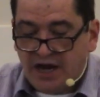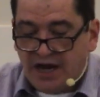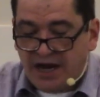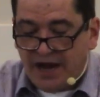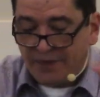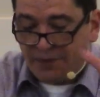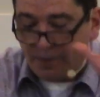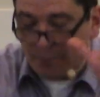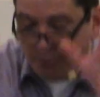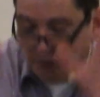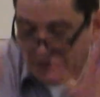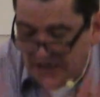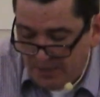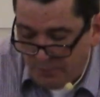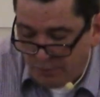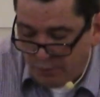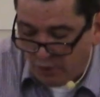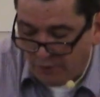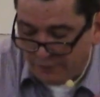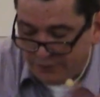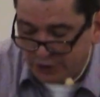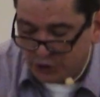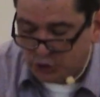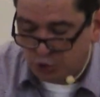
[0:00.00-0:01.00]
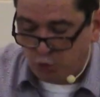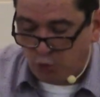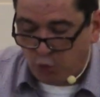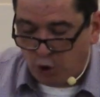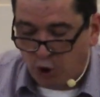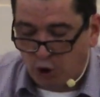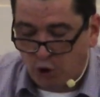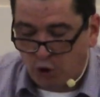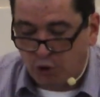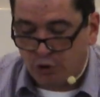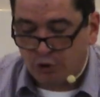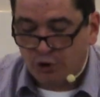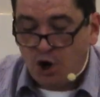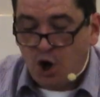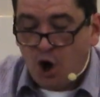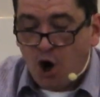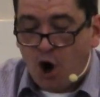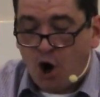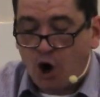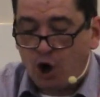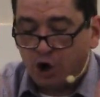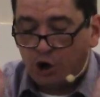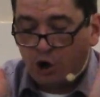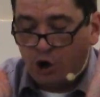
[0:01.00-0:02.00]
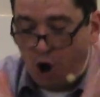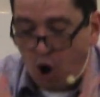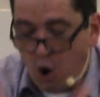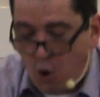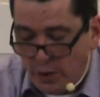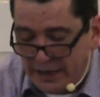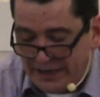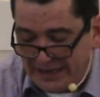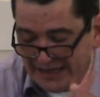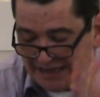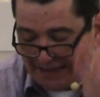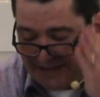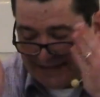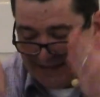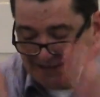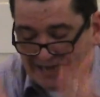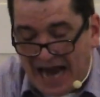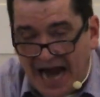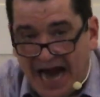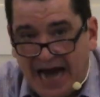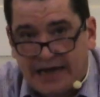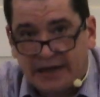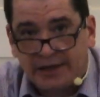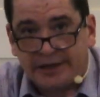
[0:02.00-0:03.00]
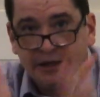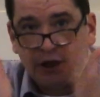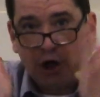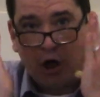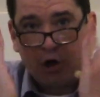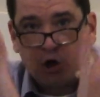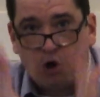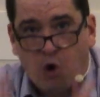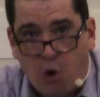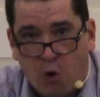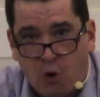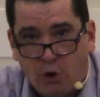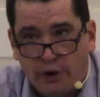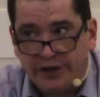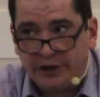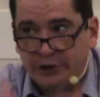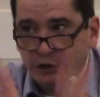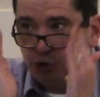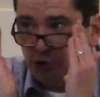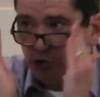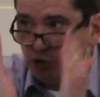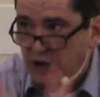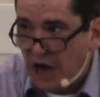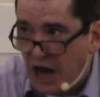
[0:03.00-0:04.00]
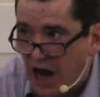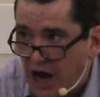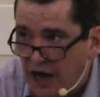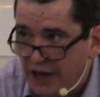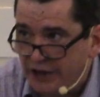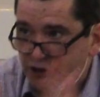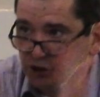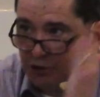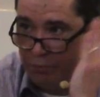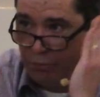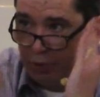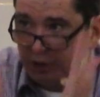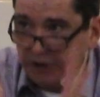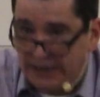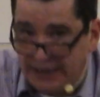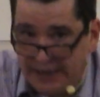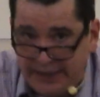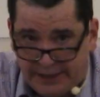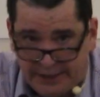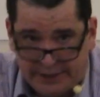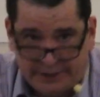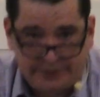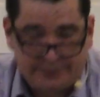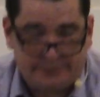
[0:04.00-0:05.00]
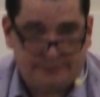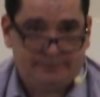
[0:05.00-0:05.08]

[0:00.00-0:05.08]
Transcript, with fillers: and the people of this world are going exactly according to God's plan.